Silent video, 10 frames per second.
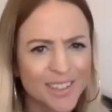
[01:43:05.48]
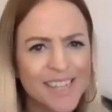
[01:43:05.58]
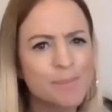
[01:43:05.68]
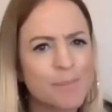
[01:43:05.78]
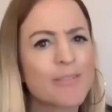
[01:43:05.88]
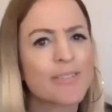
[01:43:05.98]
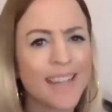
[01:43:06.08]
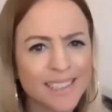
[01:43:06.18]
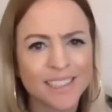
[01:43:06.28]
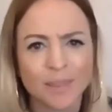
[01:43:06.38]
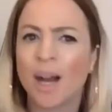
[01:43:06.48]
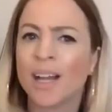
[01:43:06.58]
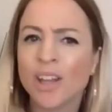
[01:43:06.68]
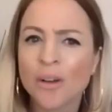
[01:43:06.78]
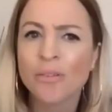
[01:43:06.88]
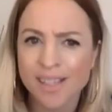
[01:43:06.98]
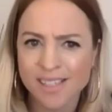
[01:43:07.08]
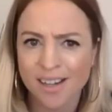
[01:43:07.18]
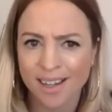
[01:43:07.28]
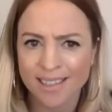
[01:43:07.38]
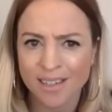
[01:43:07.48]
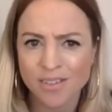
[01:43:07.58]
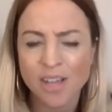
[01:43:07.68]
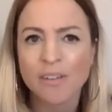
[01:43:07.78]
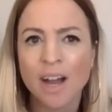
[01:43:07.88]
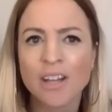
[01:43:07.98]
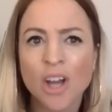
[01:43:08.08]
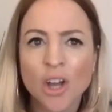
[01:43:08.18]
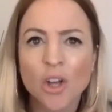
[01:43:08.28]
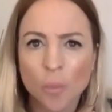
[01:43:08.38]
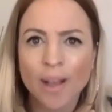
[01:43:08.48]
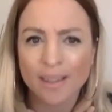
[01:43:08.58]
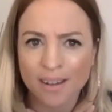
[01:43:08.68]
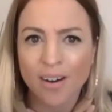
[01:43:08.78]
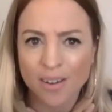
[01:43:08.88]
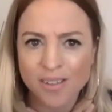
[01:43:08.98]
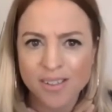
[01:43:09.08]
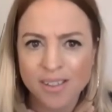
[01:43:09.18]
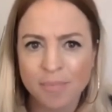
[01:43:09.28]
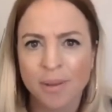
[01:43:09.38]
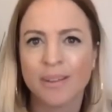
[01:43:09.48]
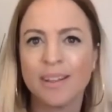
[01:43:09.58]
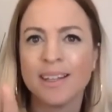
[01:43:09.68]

and it's about relationship. I know these young adults. I know who I can ask. But